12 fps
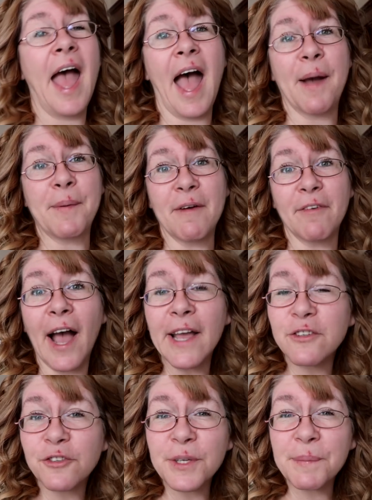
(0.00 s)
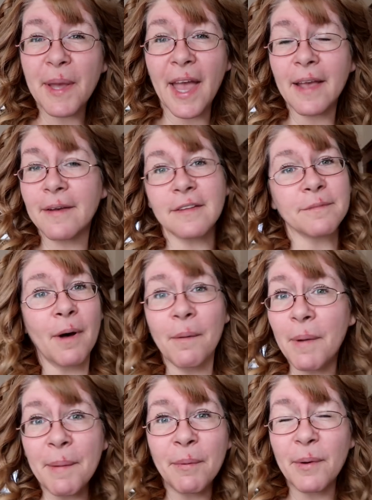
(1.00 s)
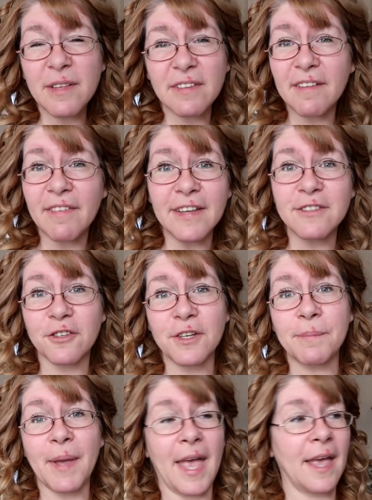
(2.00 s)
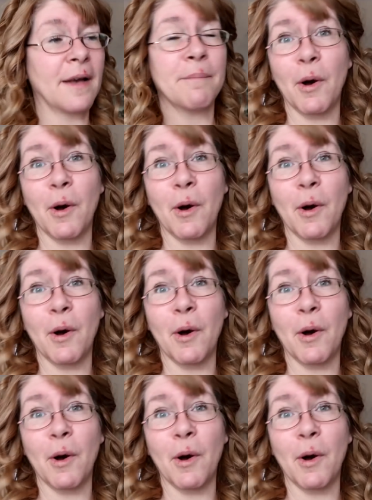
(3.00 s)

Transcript: and we have ice cream cake, because all my boys love ice cream cake.